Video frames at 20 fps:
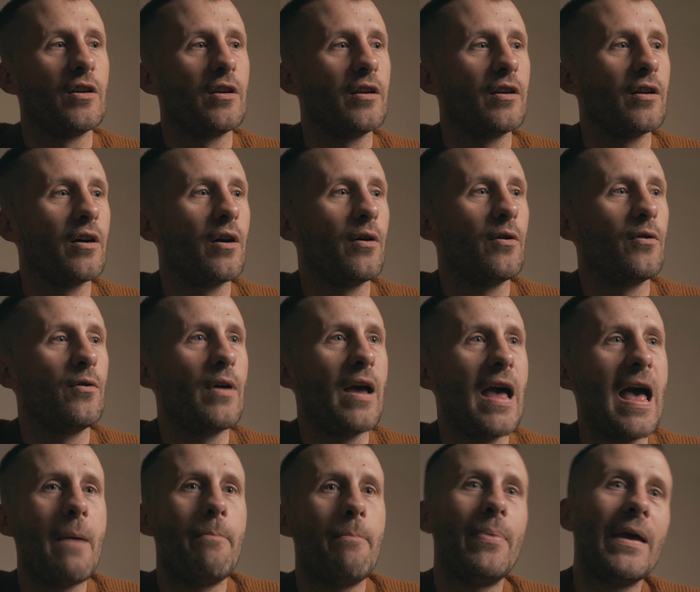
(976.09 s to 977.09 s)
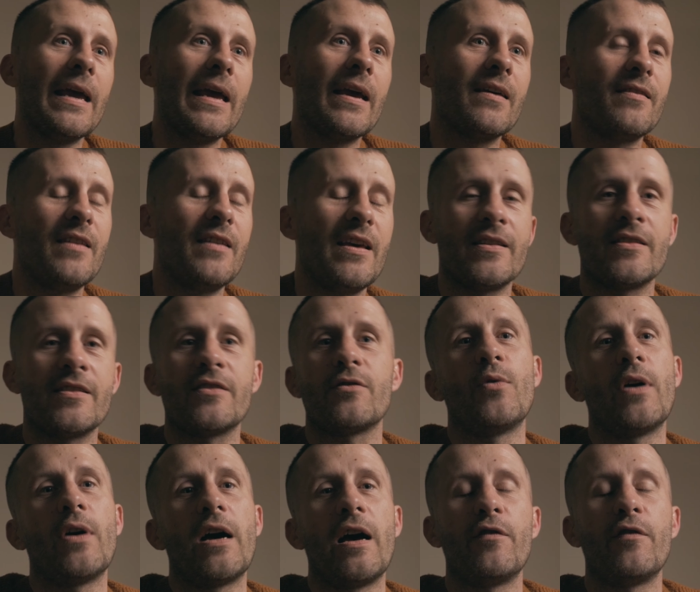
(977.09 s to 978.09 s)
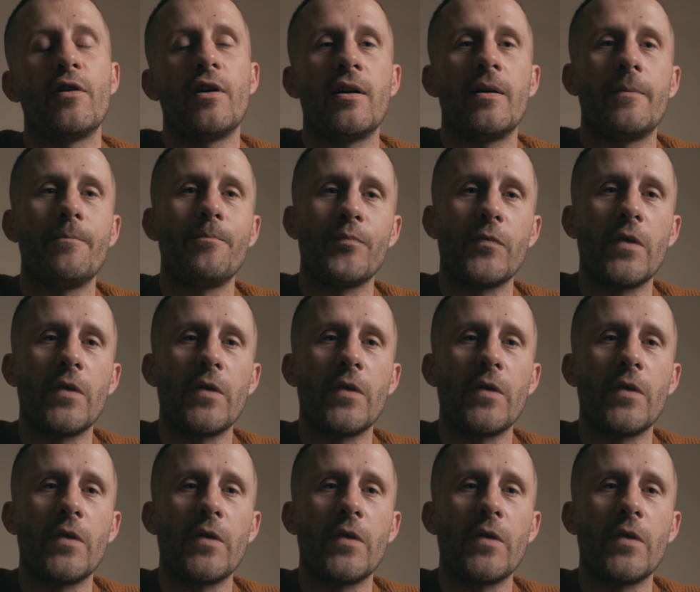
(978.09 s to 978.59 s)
you know, epic this or whatever.